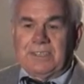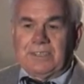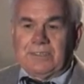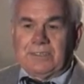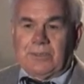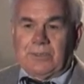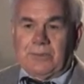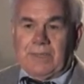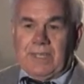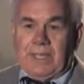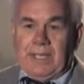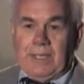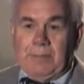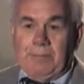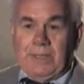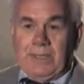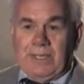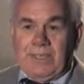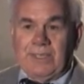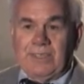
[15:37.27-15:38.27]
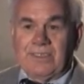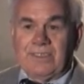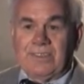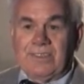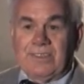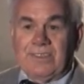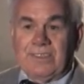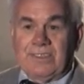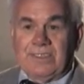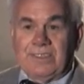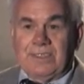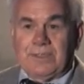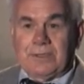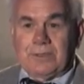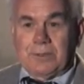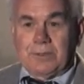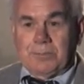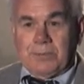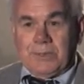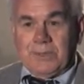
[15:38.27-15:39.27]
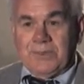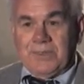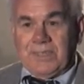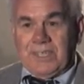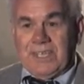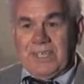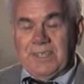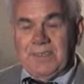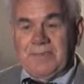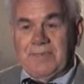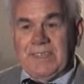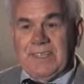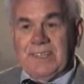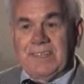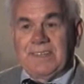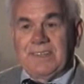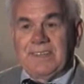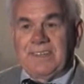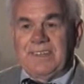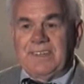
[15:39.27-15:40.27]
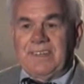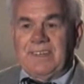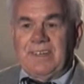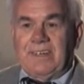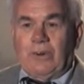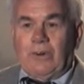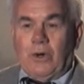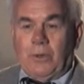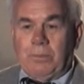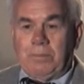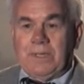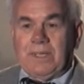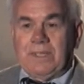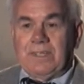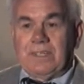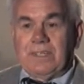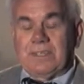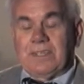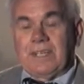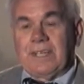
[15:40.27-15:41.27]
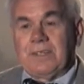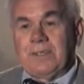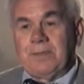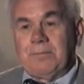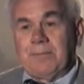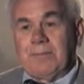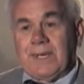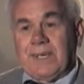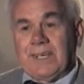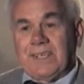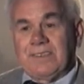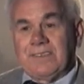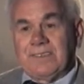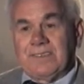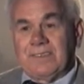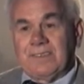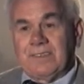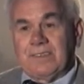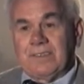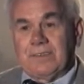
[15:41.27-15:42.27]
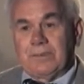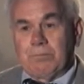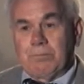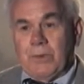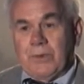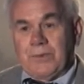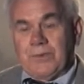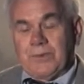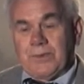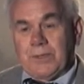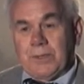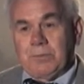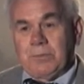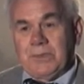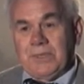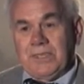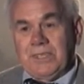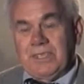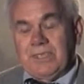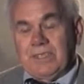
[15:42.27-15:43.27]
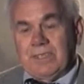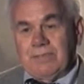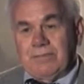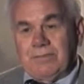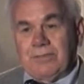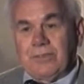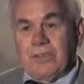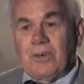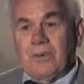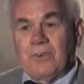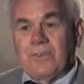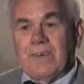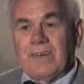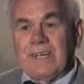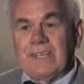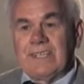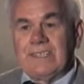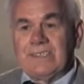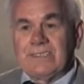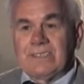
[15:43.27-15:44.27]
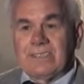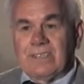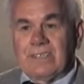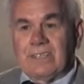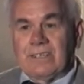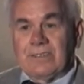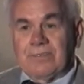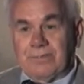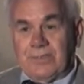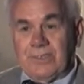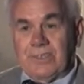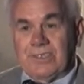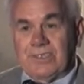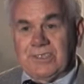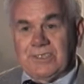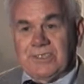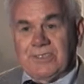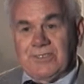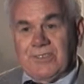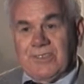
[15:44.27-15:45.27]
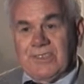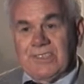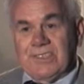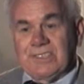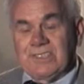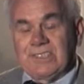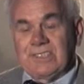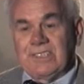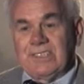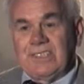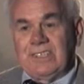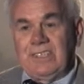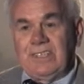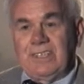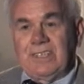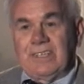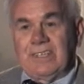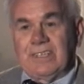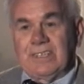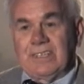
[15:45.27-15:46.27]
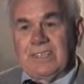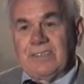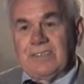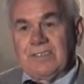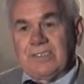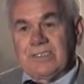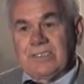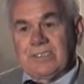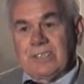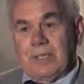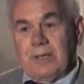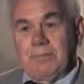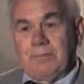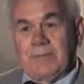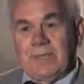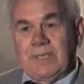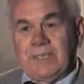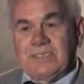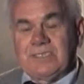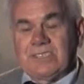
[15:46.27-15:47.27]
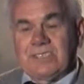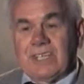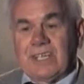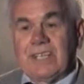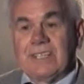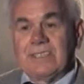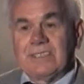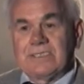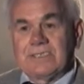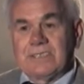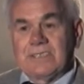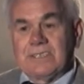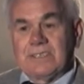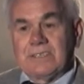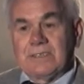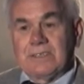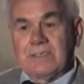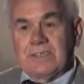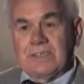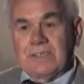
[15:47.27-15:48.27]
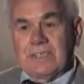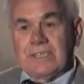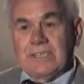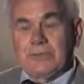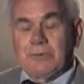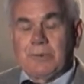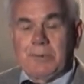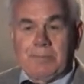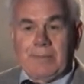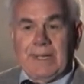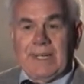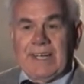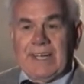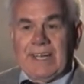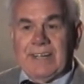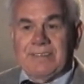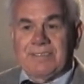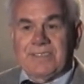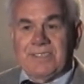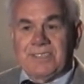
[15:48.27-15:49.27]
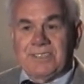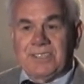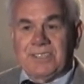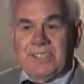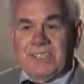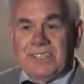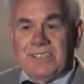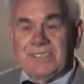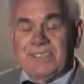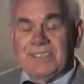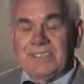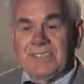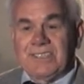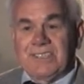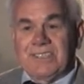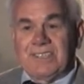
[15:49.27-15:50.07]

So we came here to Purdue-Calumet, hoping that they could model both thermally and flow-wise our furnace for us and give us some insight as to things we may have to change.